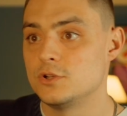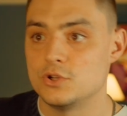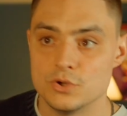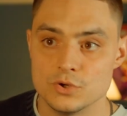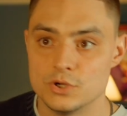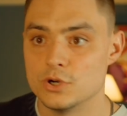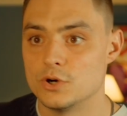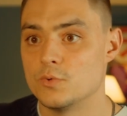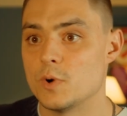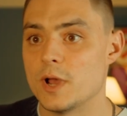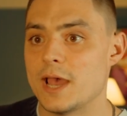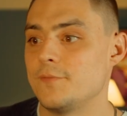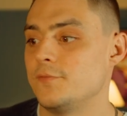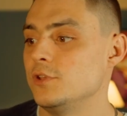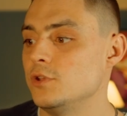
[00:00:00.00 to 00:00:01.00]
Google,
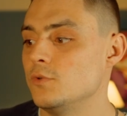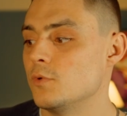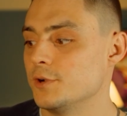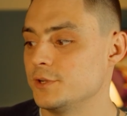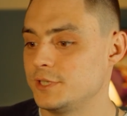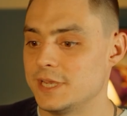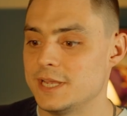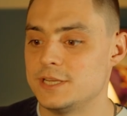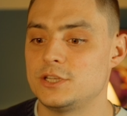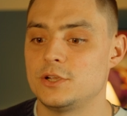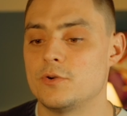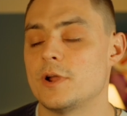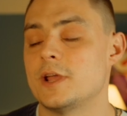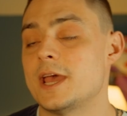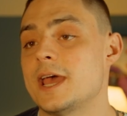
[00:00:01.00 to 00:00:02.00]
whatever you want to
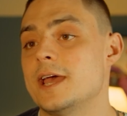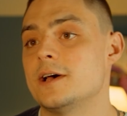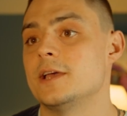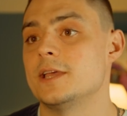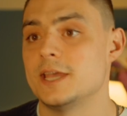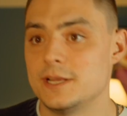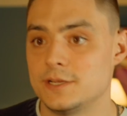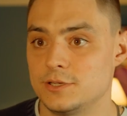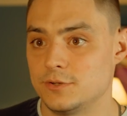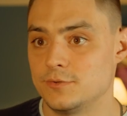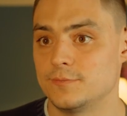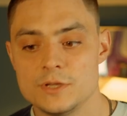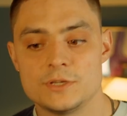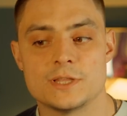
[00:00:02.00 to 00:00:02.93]
integrate AI into.